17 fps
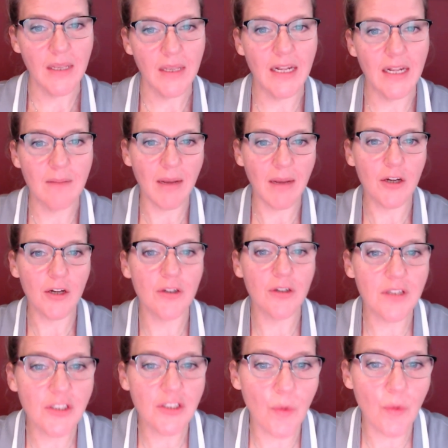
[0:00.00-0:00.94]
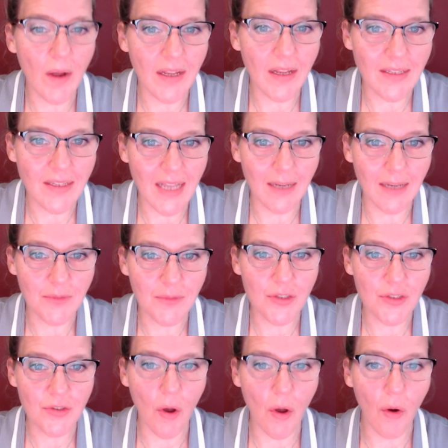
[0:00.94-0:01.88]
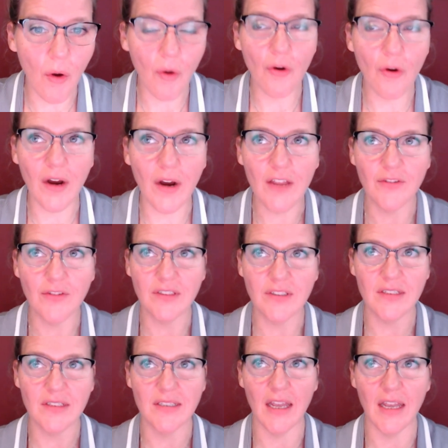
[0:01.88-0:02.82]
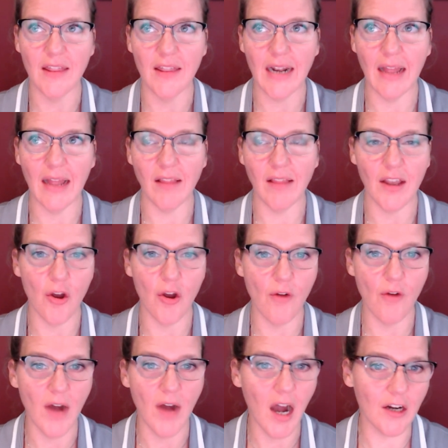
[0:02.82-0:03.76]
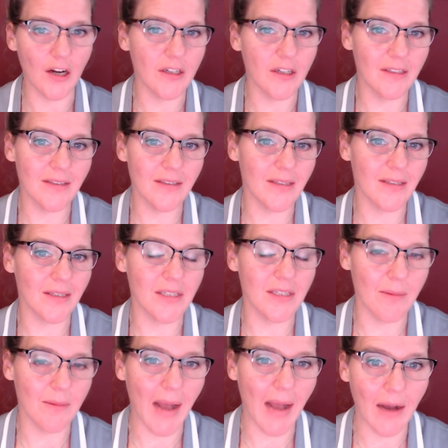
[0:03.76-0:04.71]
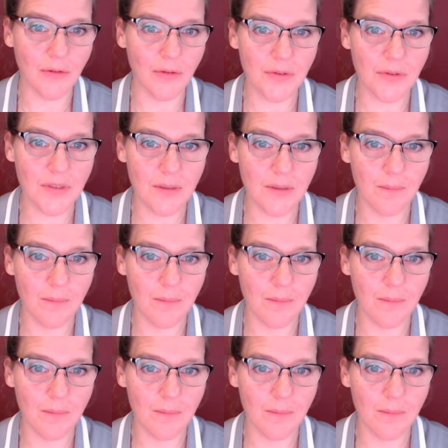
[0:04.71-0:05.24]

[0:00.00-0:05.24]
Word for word: And in my early twenties, I'm so grateful to say that I let go of one hundred sixty pounds.